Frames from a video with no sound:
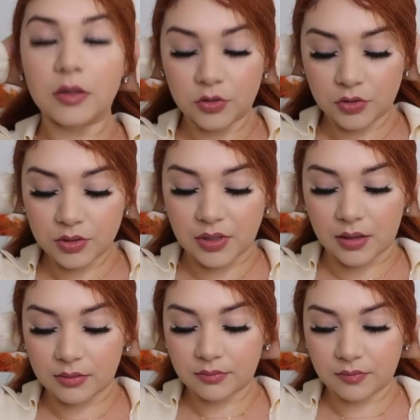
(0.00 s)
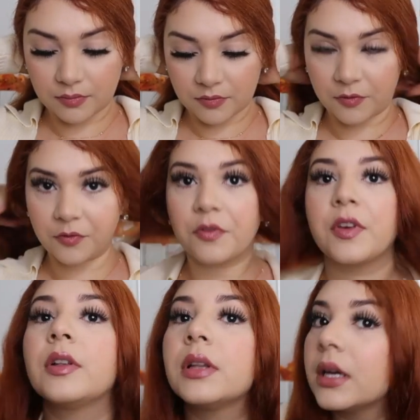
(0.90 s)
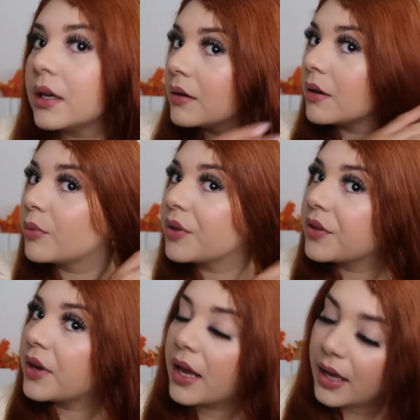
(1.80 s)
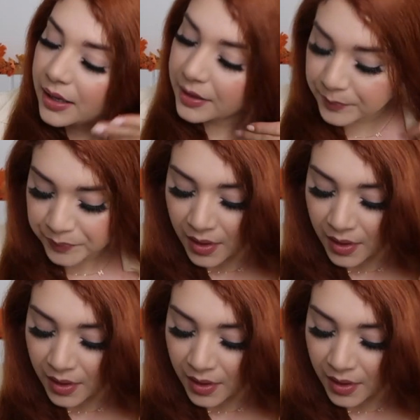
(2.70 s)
You just feel it with your head.